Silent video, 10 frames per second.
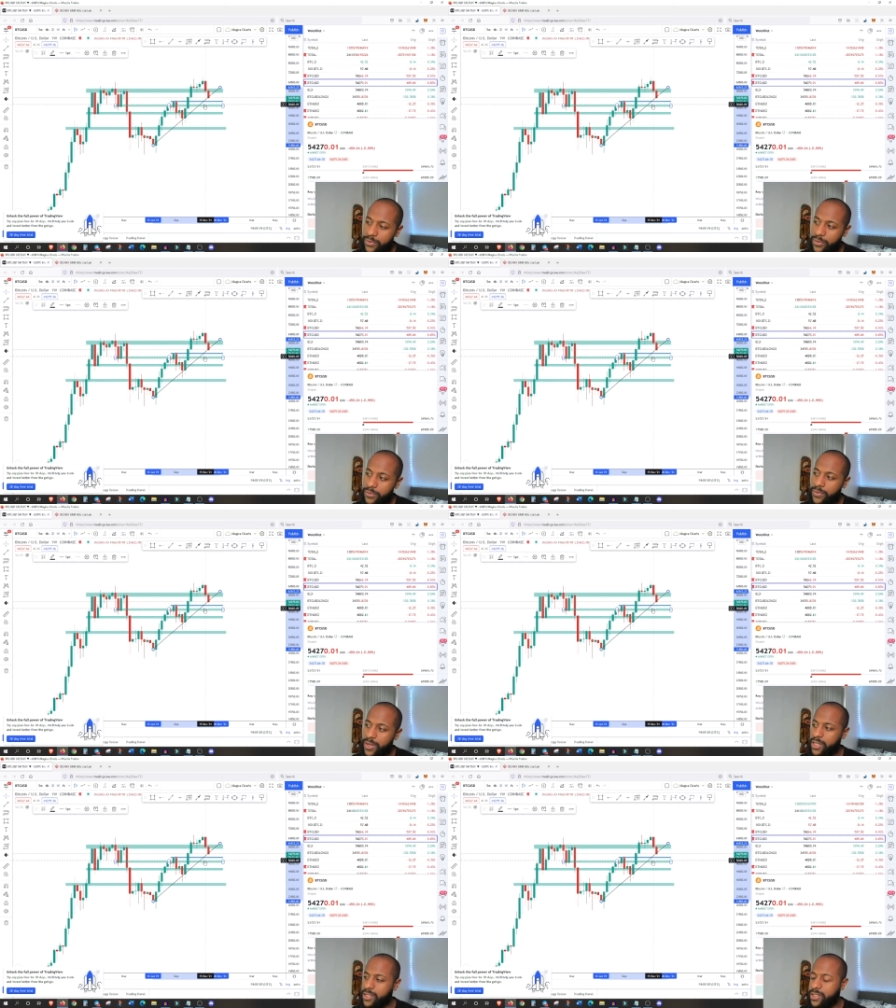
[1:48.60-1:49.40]
have
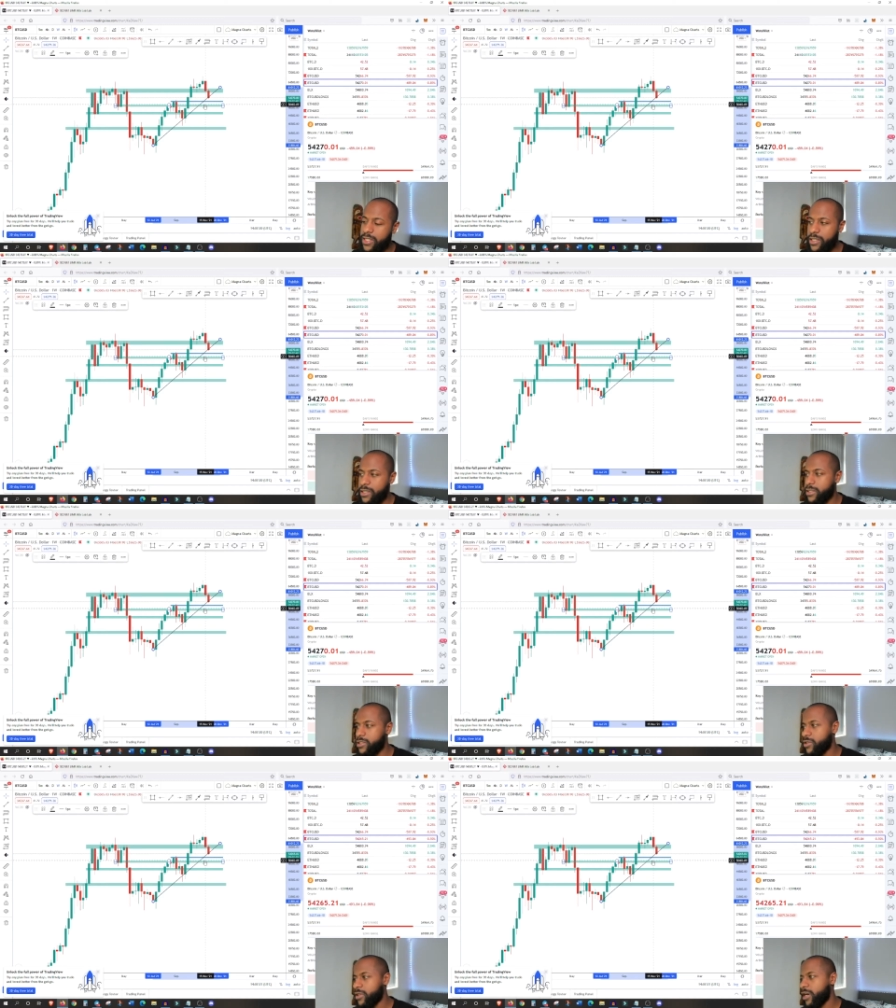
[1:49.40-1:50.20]

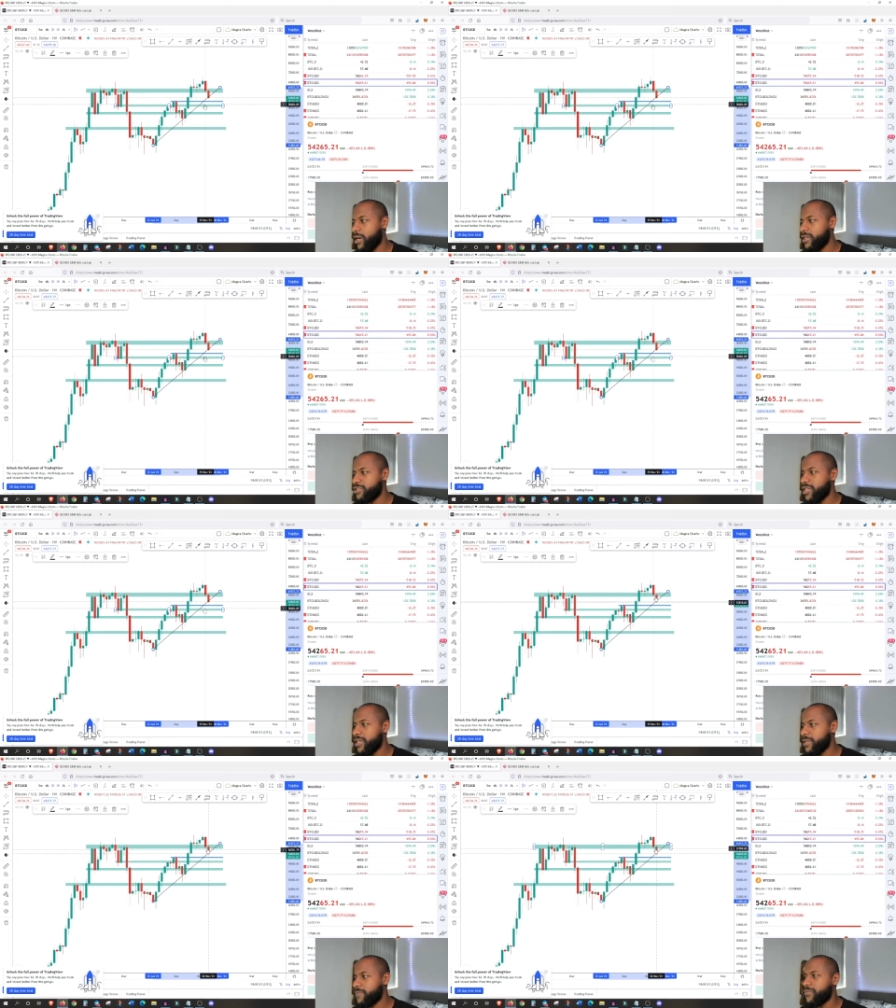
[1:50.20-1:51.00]
validity, so they are
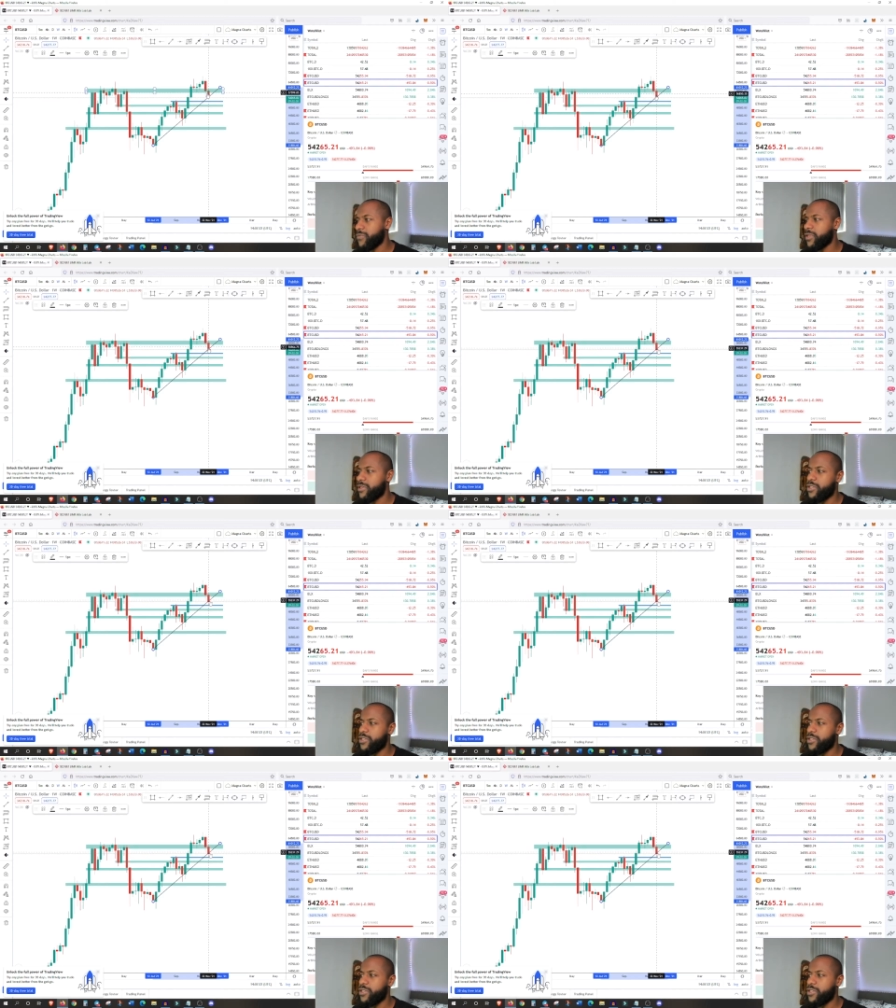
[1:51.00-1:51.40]
legit.